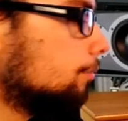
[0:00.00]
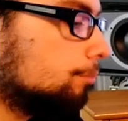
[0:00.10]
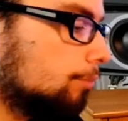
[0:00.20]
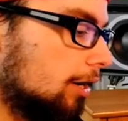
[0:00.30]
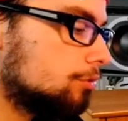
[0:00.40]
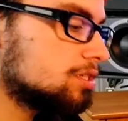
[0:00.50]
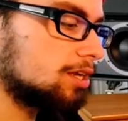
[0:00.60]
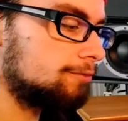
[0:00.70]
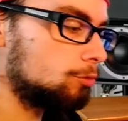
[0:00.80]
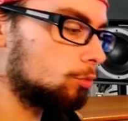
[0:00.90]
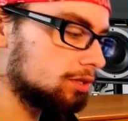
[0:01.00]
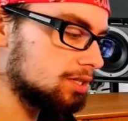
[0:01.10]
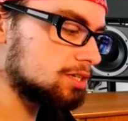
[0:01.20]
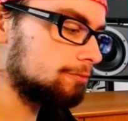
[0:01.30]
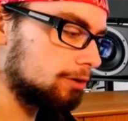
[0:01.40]
mouse, if you want
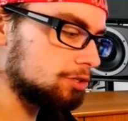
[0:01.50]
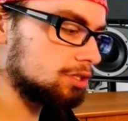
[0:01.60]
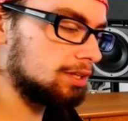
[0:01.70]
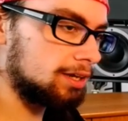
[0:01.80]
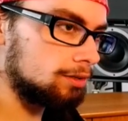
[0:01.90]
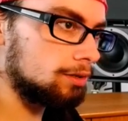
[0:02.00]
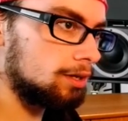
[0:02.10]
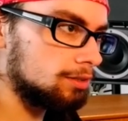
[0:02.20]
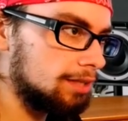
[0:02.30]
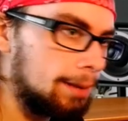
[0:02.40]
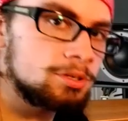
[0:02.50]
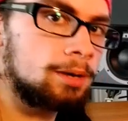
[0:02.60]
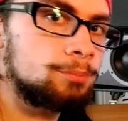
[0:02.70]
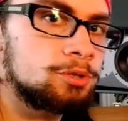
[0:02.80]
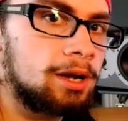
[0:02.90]
this to function like a
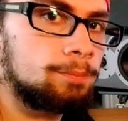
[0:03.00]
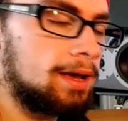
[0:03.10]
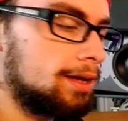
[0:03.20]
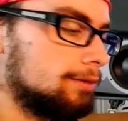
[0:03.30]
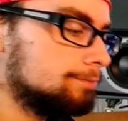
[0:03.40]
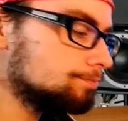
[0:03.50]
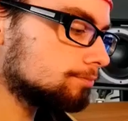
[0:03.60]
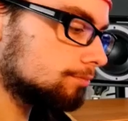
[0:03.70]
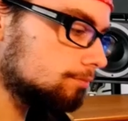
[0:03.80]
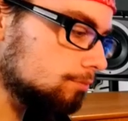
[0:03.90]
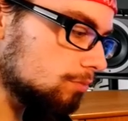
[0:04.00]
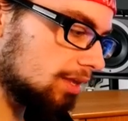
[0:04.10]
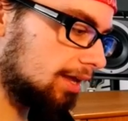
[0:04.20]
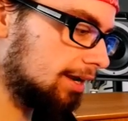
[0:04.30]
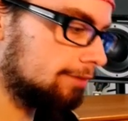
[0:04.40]
laptop trackpad
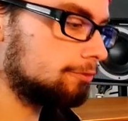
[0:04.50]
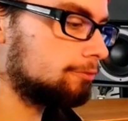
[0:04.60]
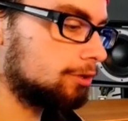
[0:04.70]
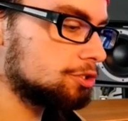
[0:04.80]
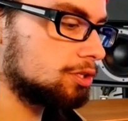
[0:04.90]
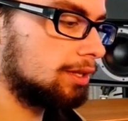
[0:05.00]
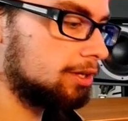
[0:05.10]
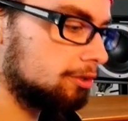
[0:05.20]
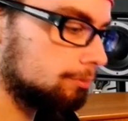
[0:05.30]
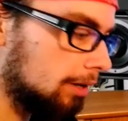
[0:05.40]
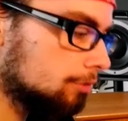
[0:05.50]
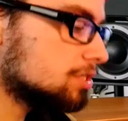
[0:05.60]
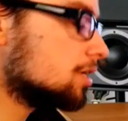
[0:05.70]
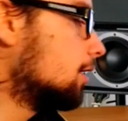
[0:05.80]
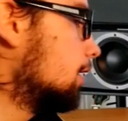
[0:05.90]
and have it function like your mouse,